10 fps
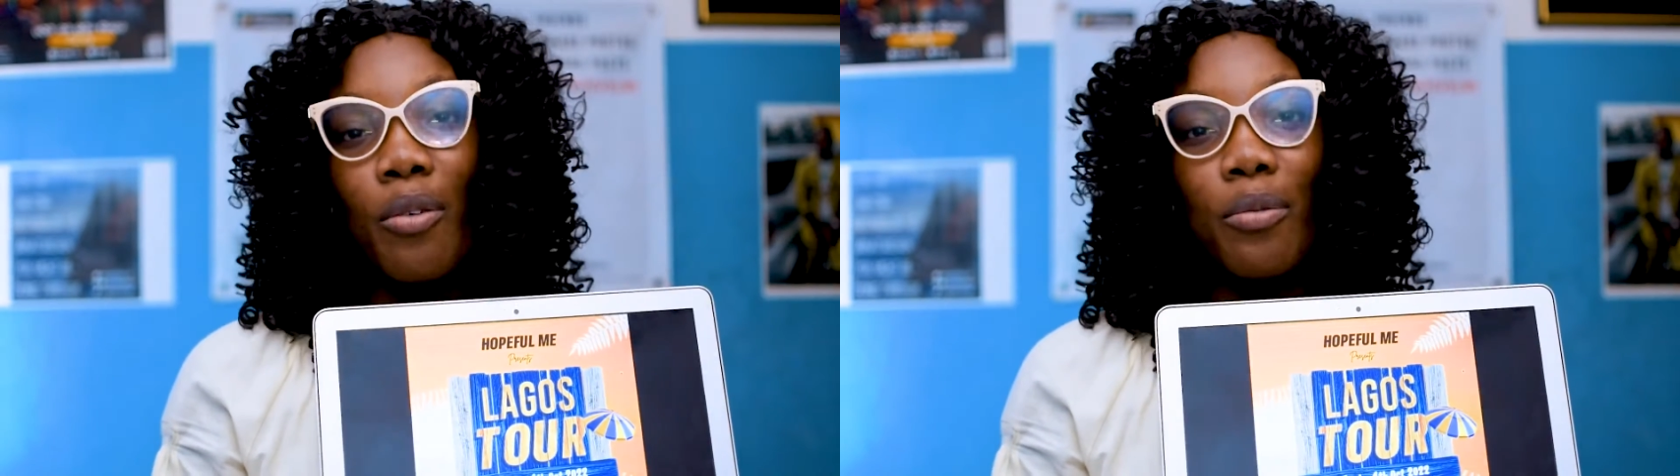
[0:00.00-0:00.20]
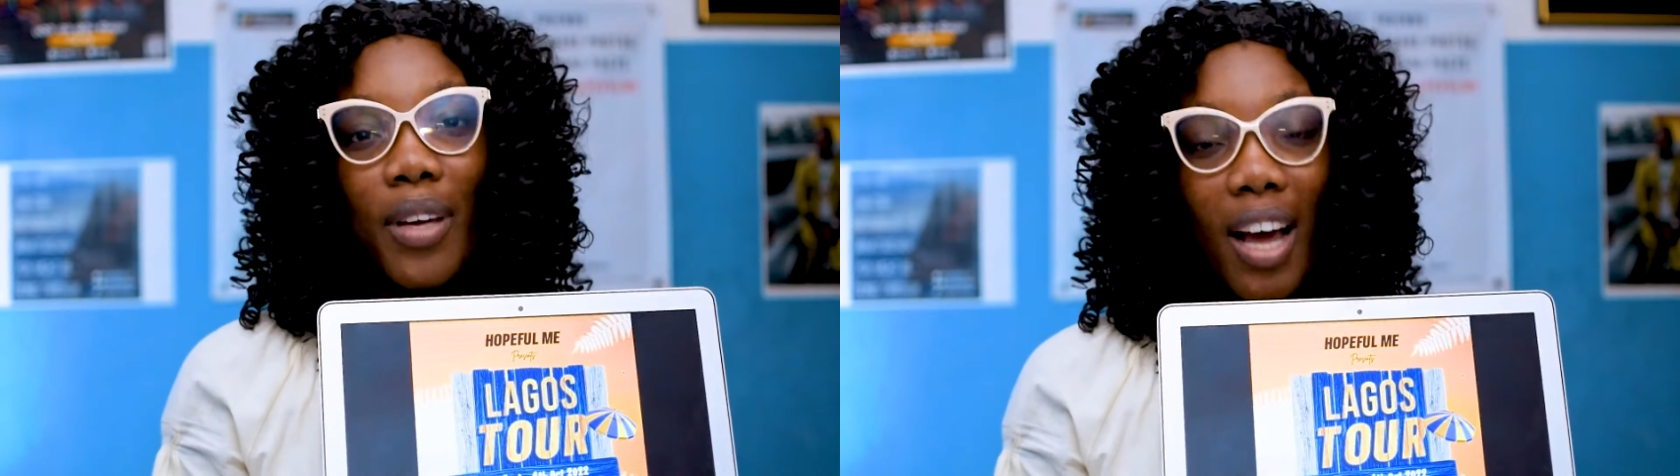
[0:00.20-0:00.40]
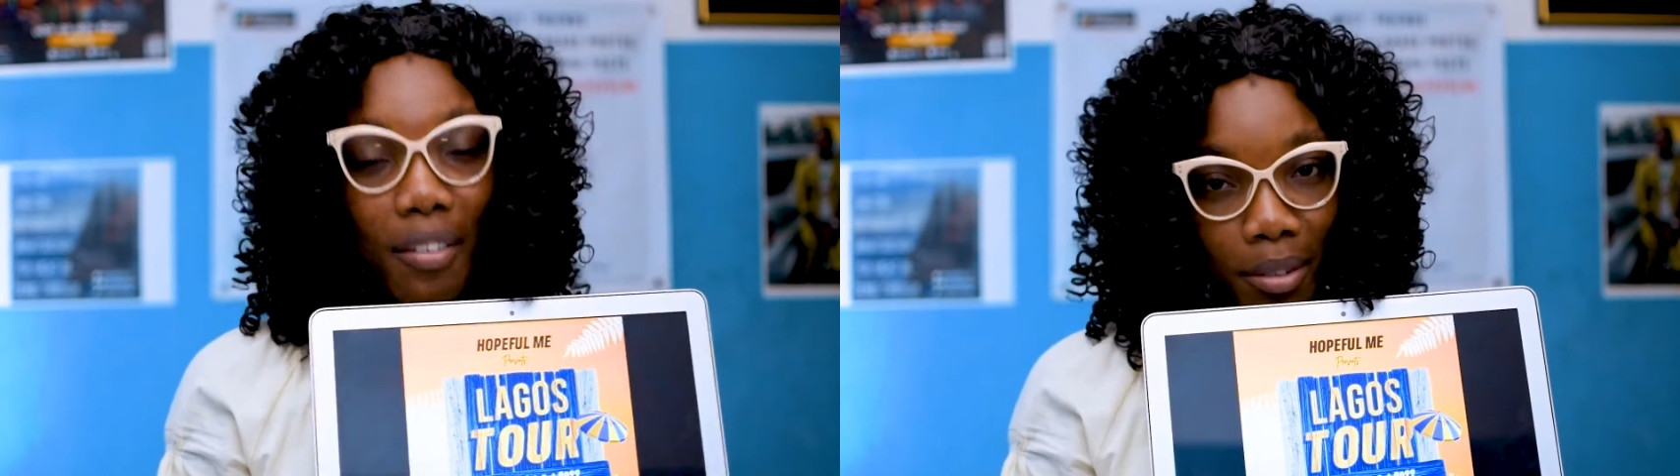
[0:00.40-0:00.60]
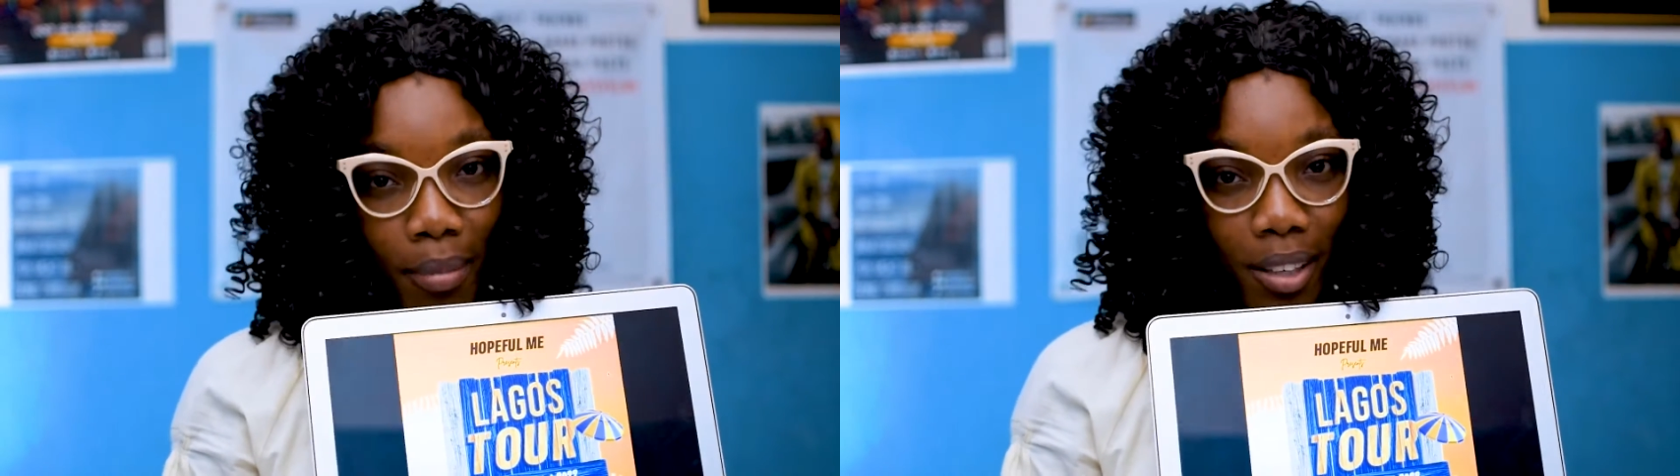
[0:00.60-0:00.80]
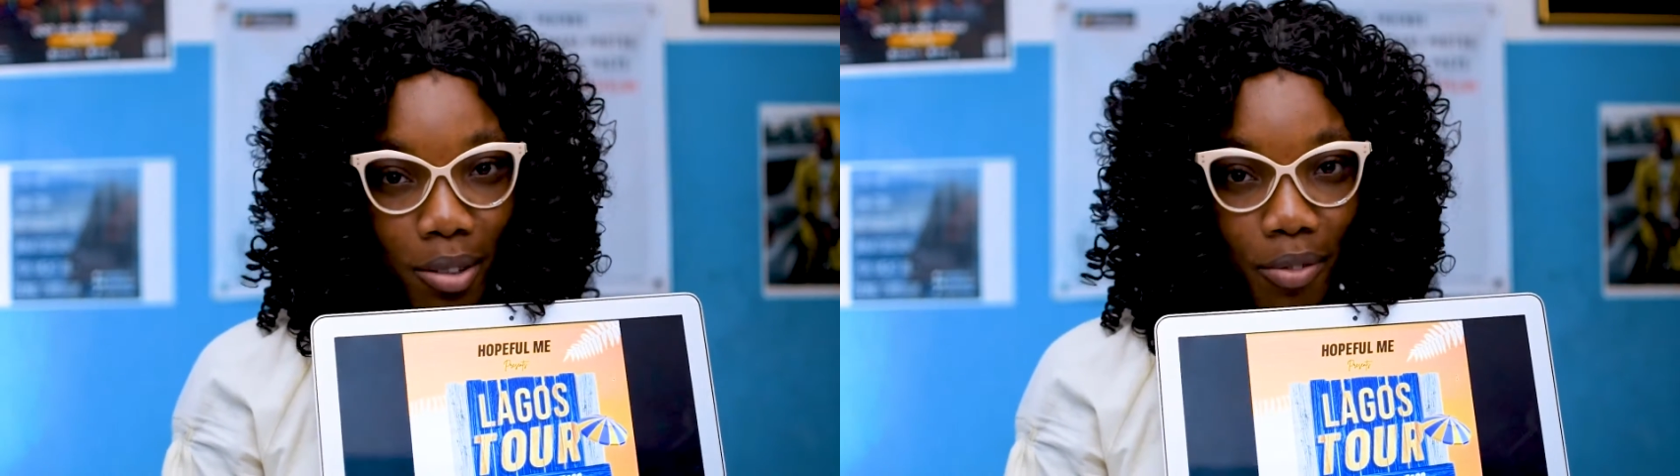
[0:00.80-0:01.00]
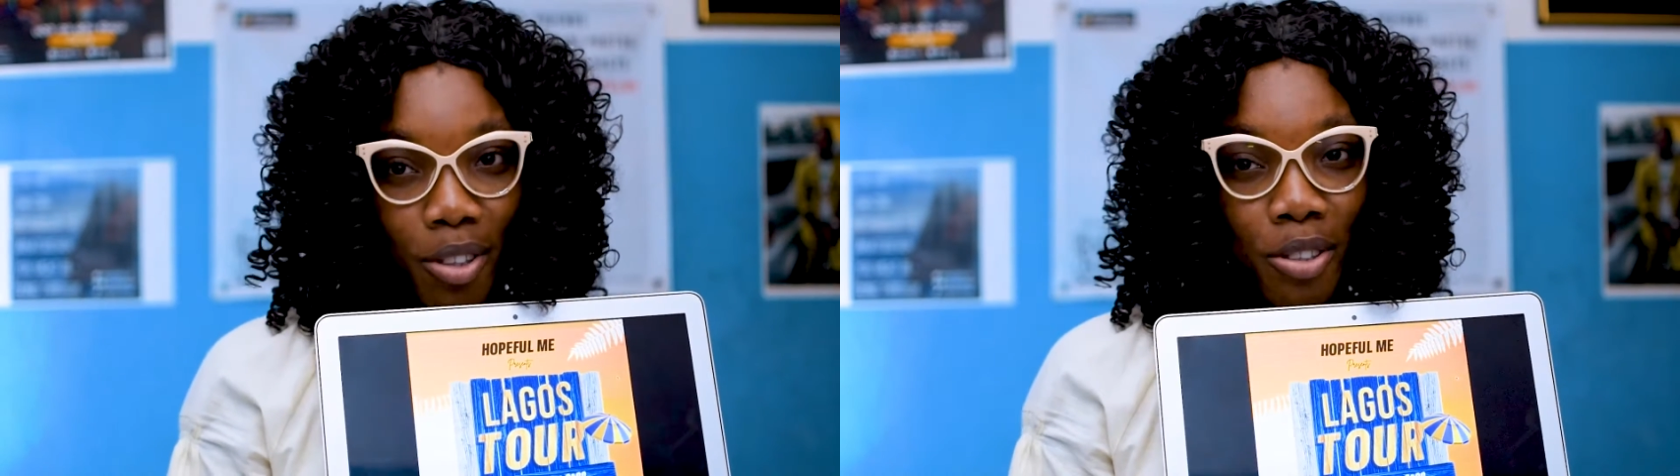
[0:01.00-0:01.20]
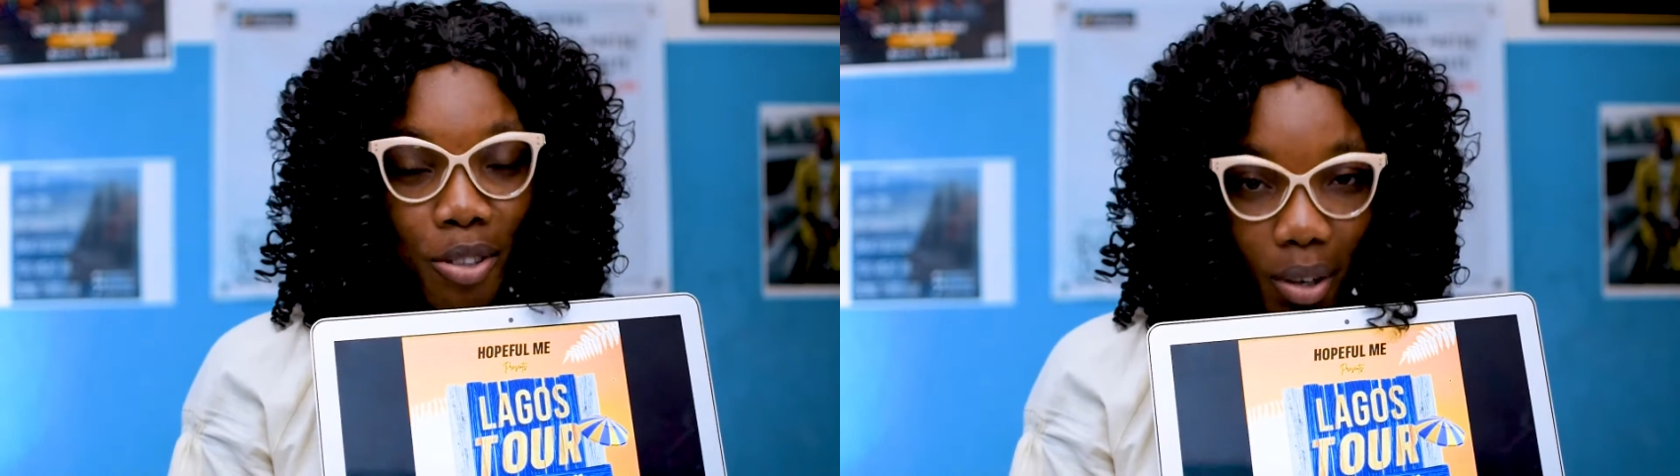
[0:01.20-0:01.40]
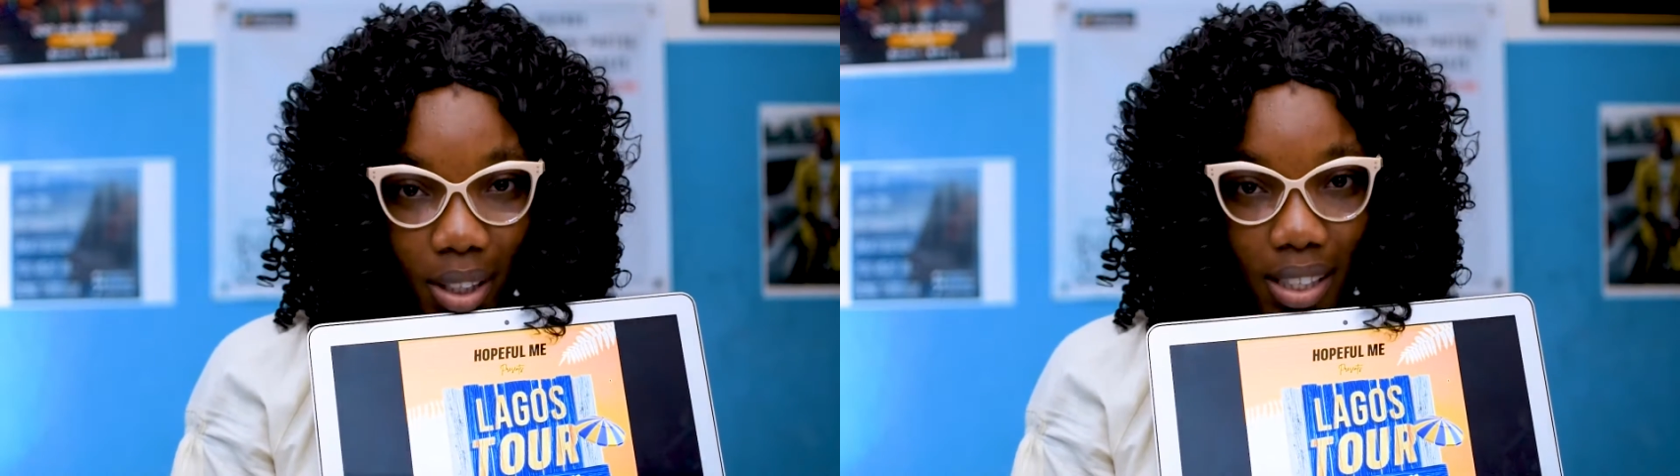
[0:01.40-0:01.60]
We'll be having part of it
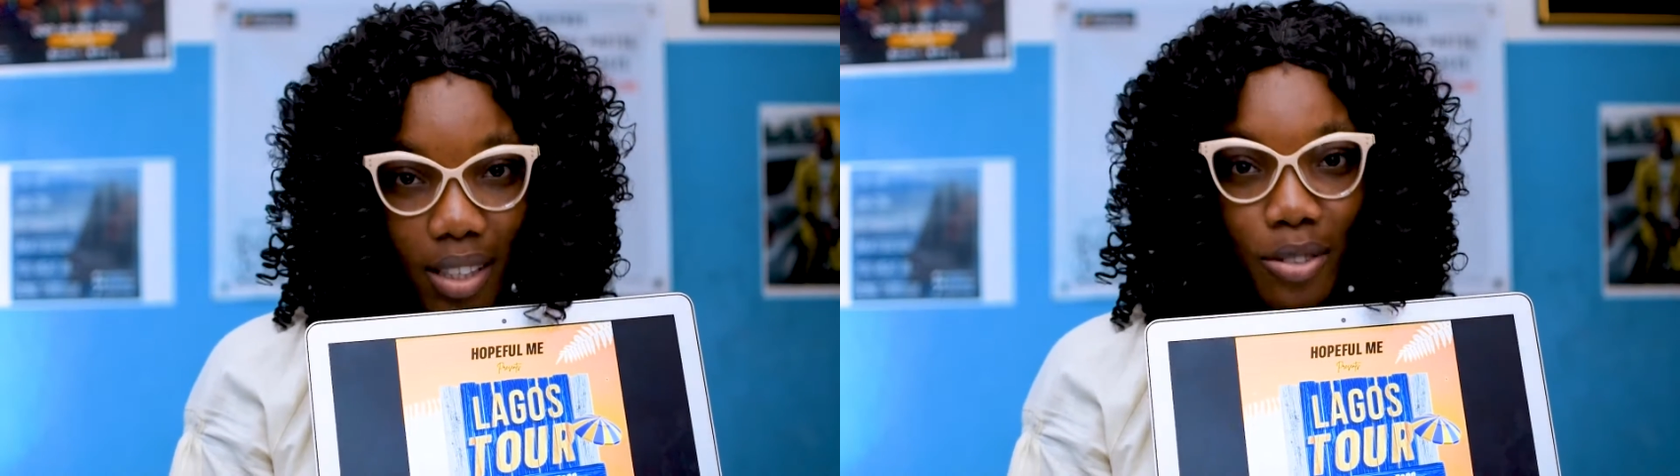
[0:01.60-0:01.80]
shot